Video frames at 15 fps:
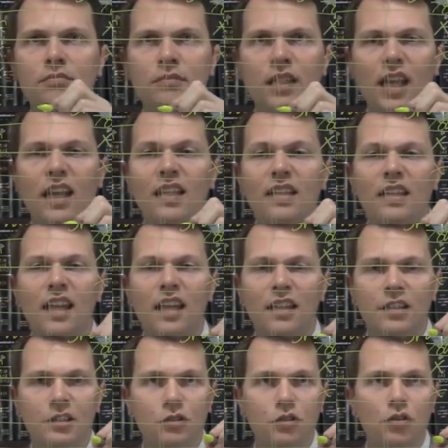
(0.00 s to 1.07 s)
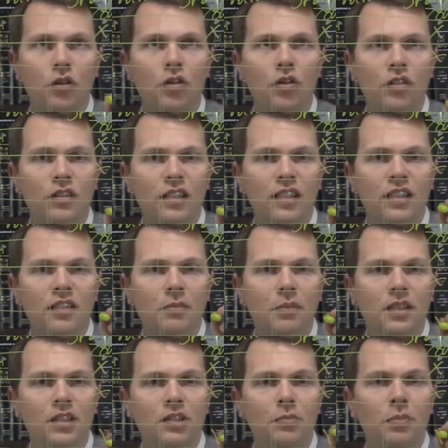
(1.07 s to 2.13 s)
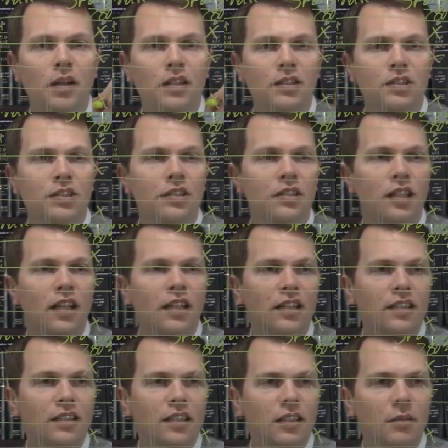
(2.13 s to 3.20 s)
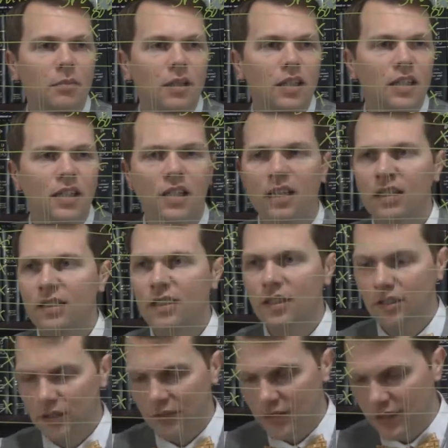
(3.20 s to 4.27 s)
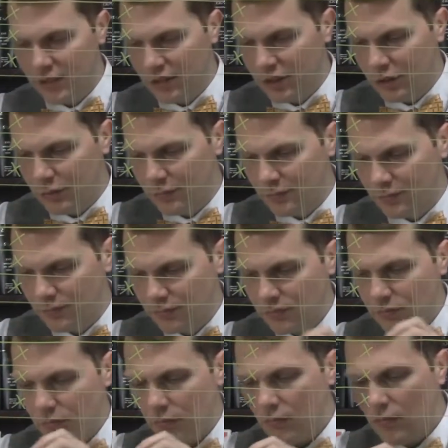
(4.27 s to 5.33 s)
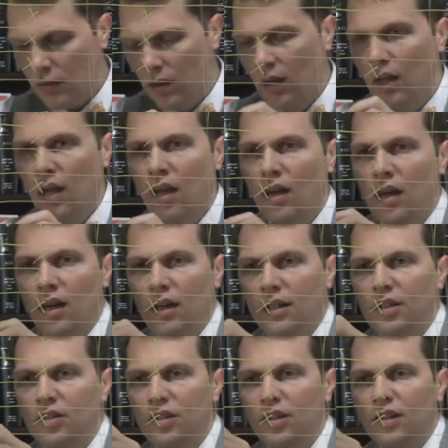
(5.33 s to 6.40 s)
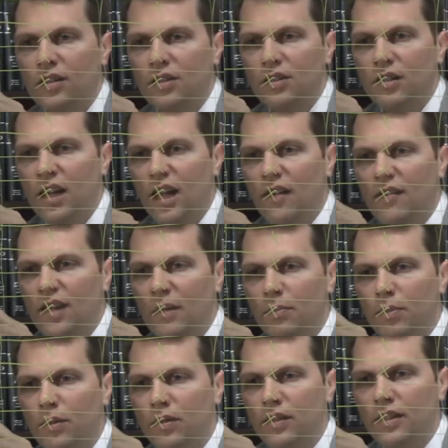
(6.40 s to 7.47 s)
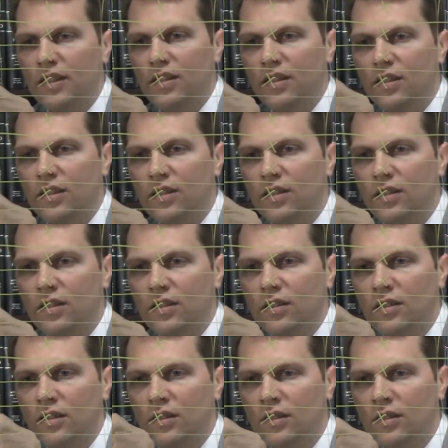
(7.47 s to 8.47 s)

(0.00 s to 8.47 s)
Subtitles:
candidate controlled, it can be sponsored, and it can be neither of these two. You can also have a political